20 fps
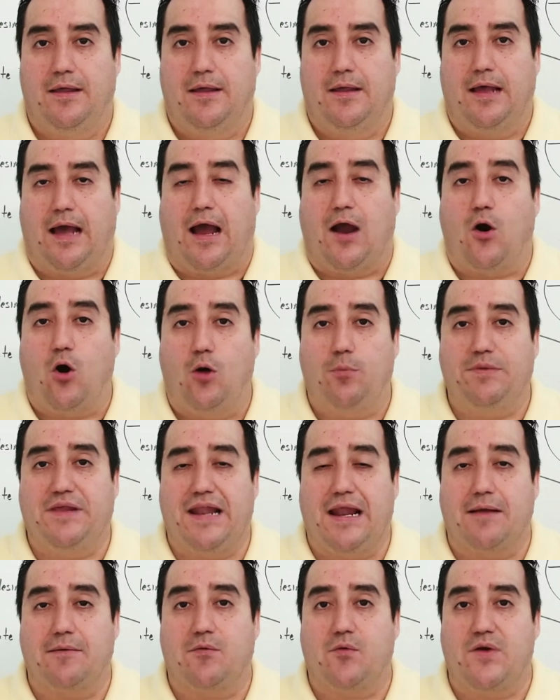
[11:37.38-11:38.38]
I hope that
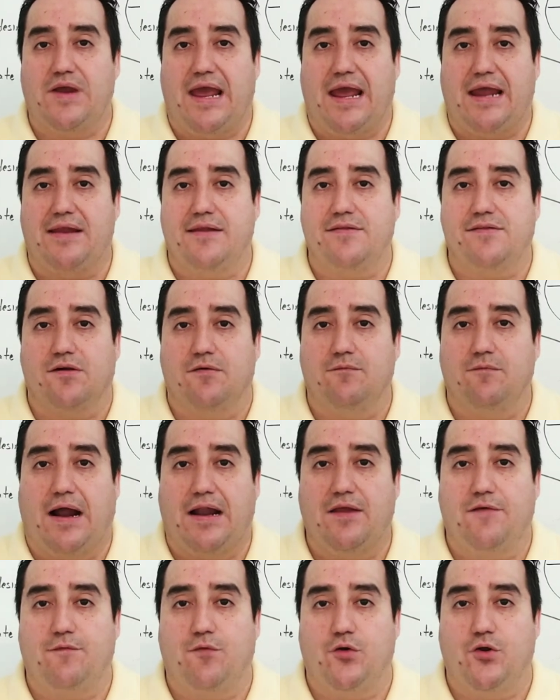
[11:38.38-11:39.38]
I'm creating some
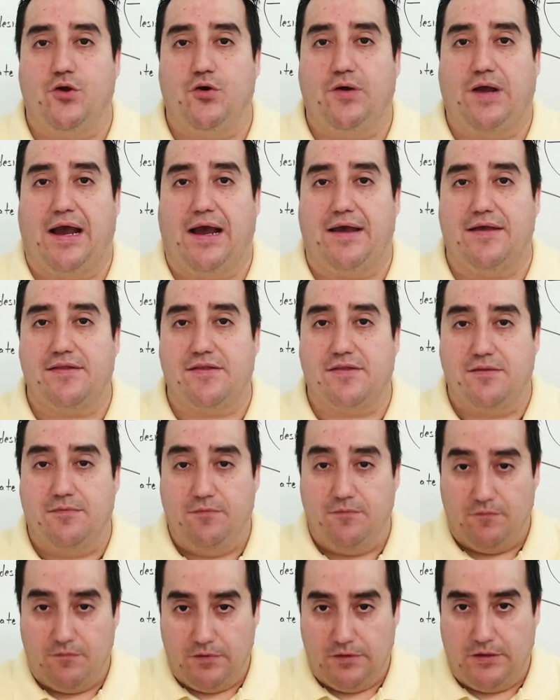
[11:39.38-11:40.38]
value for you guys.
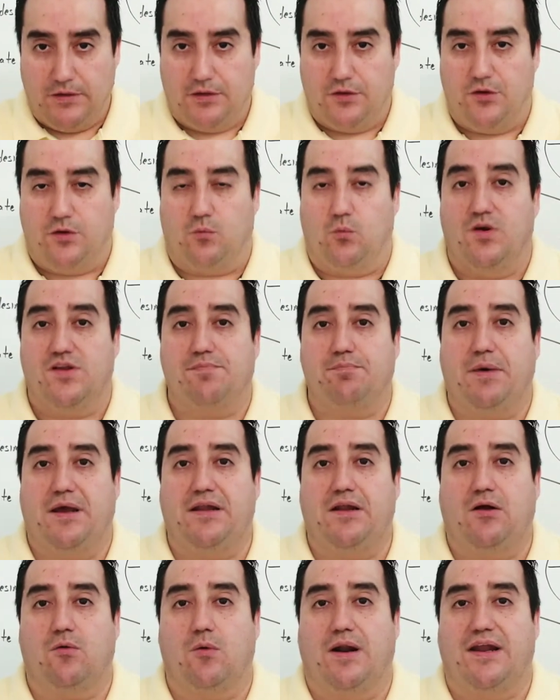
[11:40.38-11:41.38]
We
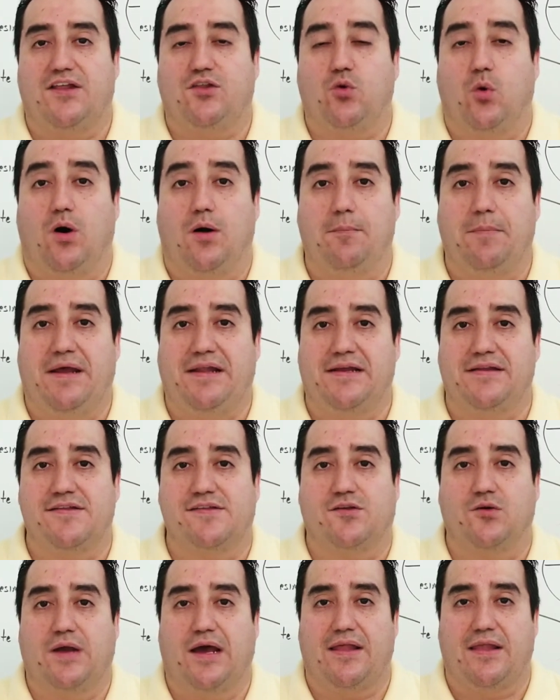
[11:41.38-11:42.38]
spent already 12 minutes
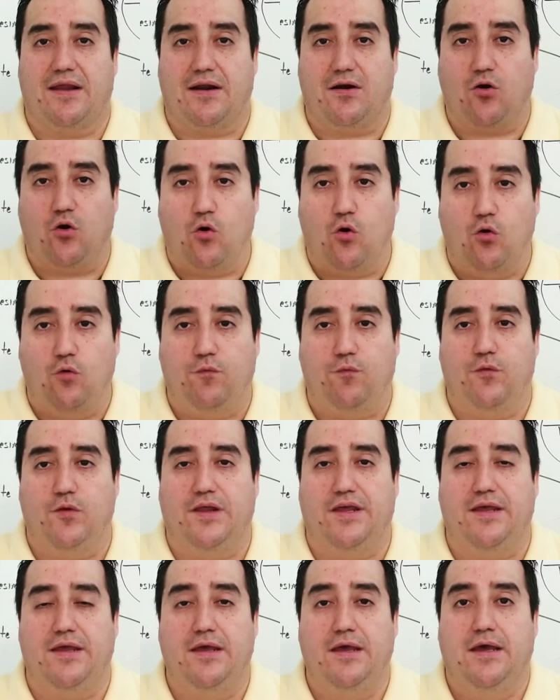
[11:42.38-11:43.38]
together.
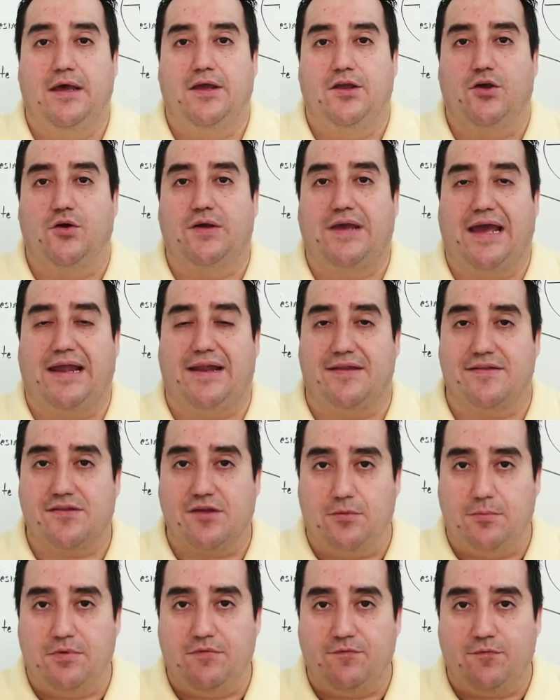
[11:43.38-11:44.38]
Hopefully you're getting
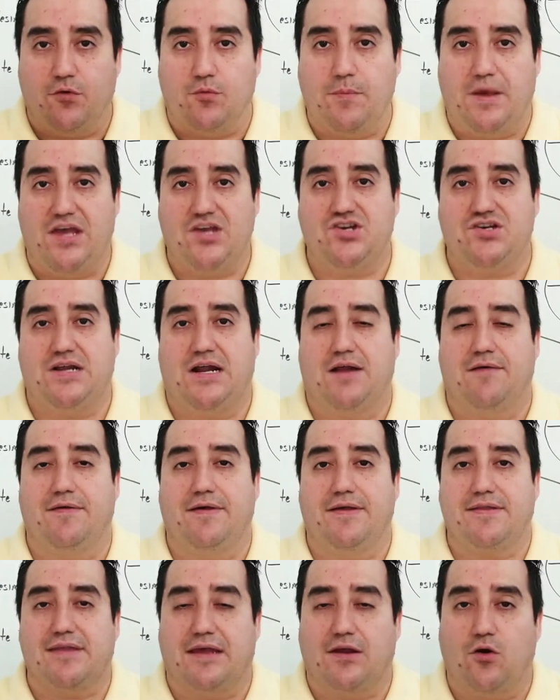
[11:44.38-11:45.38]
some information out of
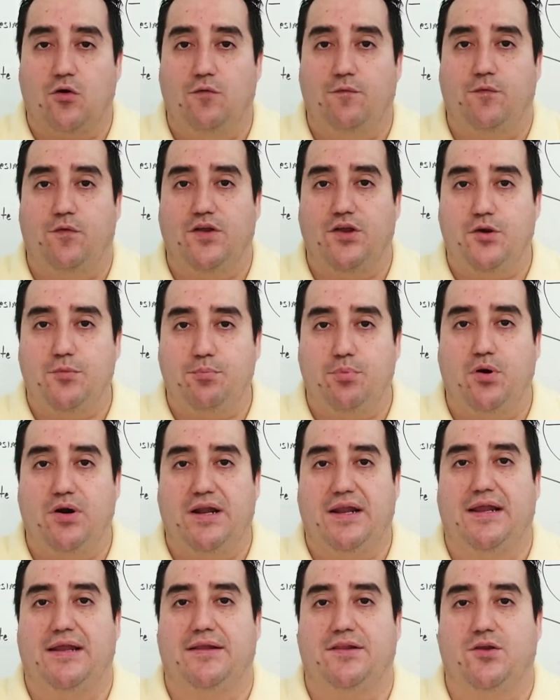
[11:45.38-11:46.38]
this, and hopefully you're
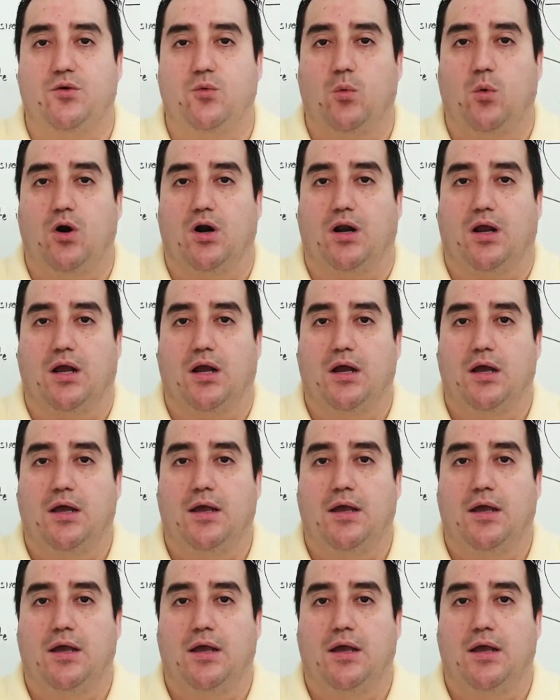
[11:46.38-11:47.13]
putting it into work.